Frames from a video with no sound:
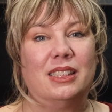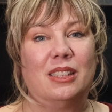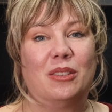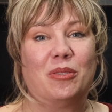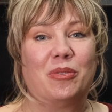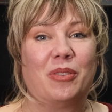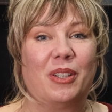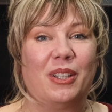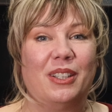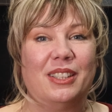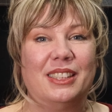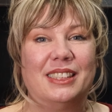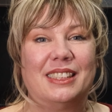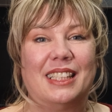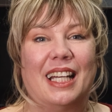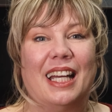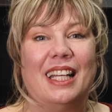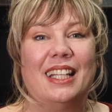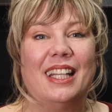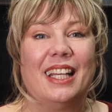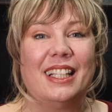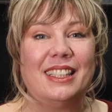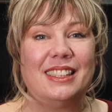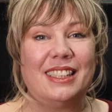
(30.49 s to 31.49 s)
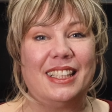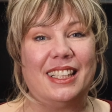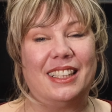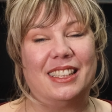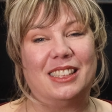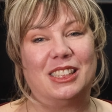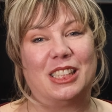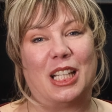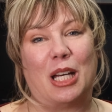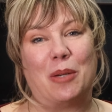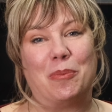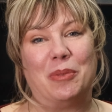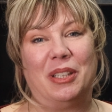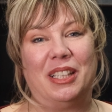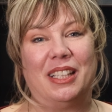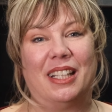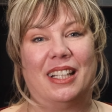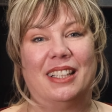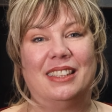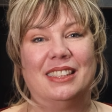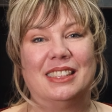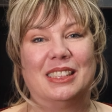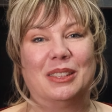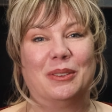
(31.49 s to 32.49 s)
So first, I like to get the chopping
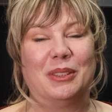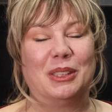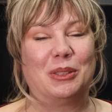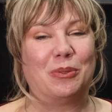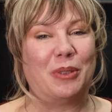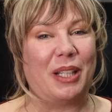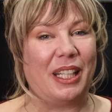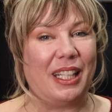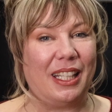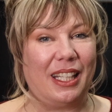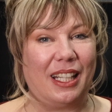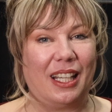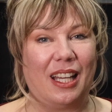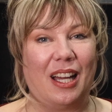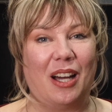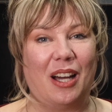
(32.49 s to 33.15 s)
done so it's ready to